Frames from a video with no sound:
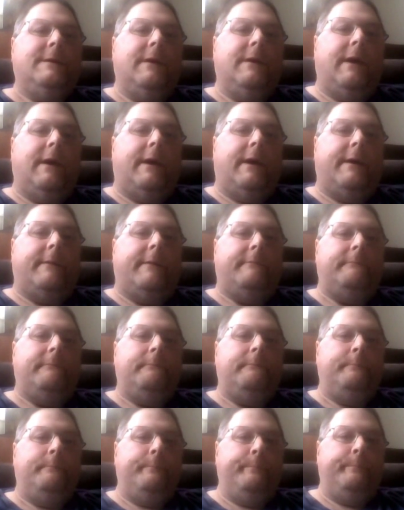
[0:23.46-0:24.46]

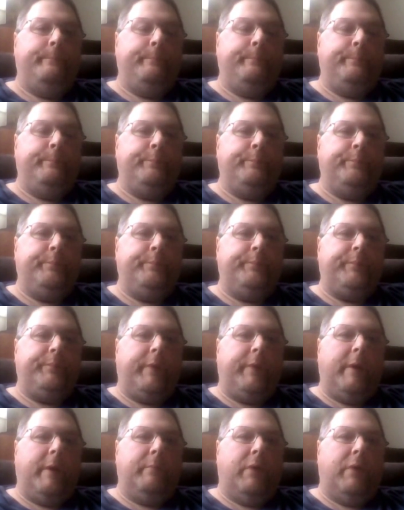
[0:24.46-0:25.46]
um,
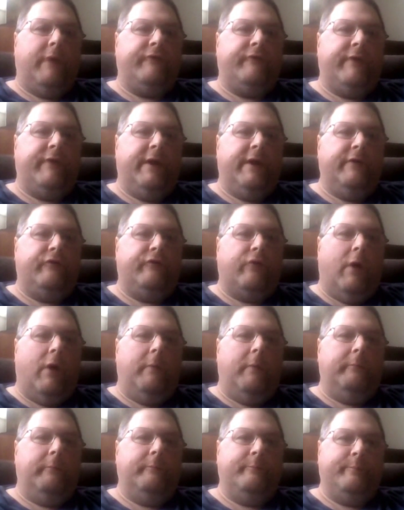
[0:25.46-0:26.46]
President
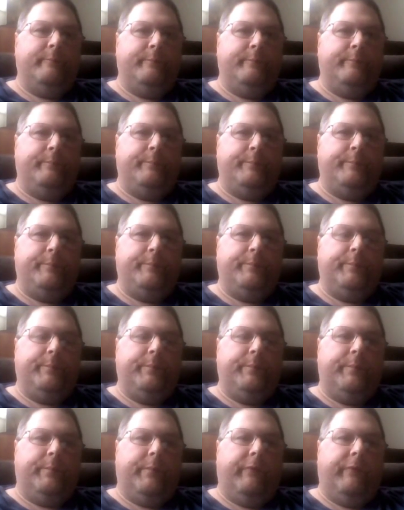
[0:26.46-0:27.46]
Trump
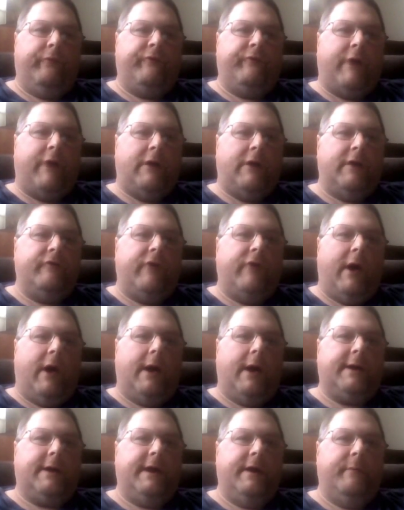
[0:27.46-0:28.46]
started
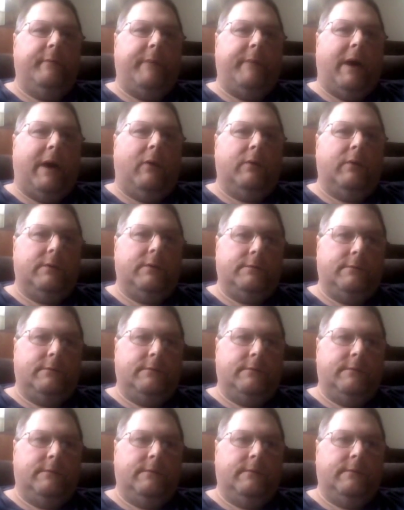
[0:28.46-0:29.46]
talking about
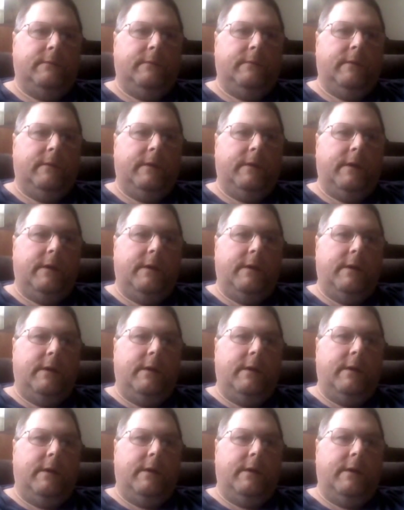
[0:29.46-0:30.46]

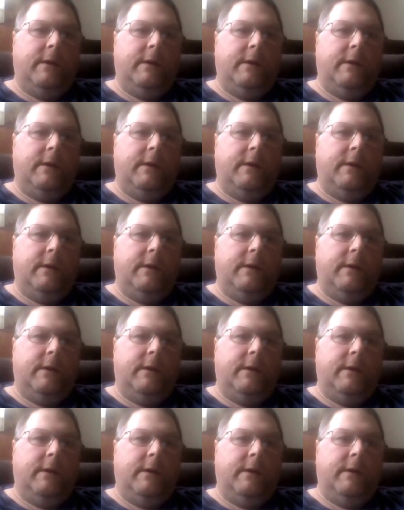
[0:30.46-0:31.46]
the animal
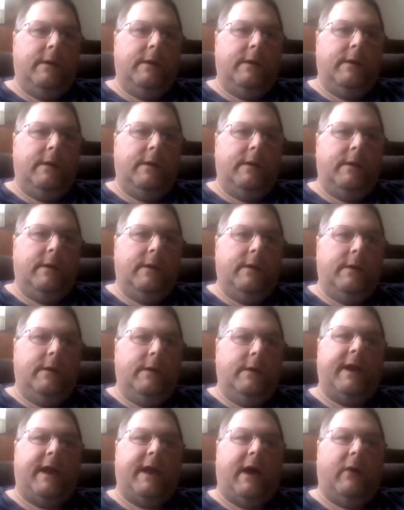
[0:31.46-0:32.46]
Assad
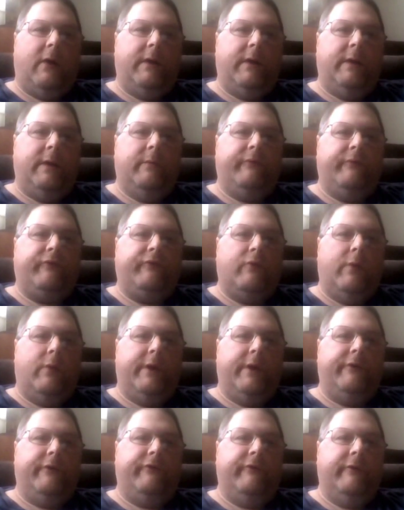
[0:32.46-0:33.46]
and how he was
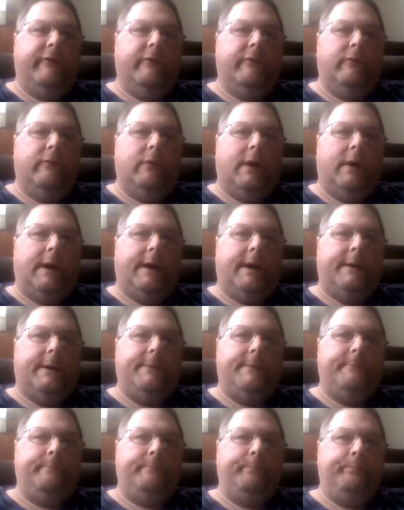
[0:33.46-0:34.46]
going
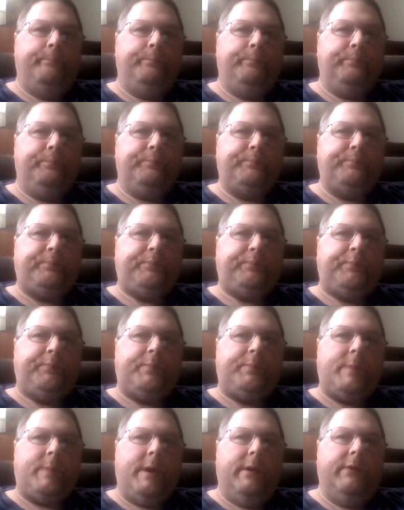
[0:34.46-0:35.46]
to
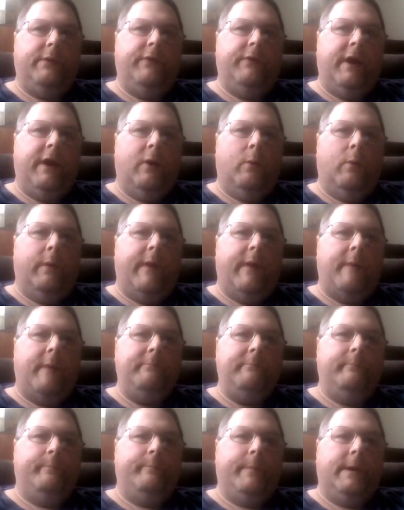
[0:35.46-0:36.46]
deal with
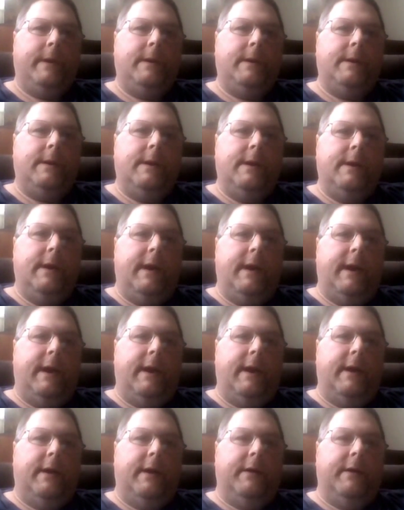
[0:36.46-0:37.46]
him,
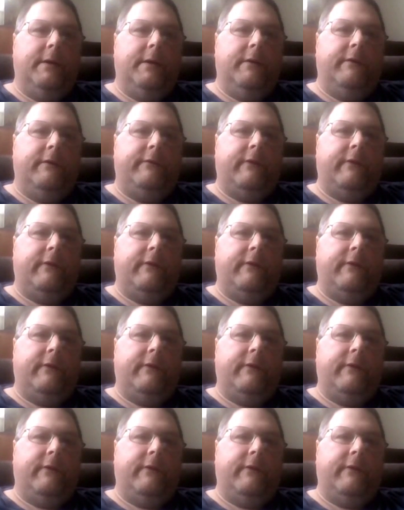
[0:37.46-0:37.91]
and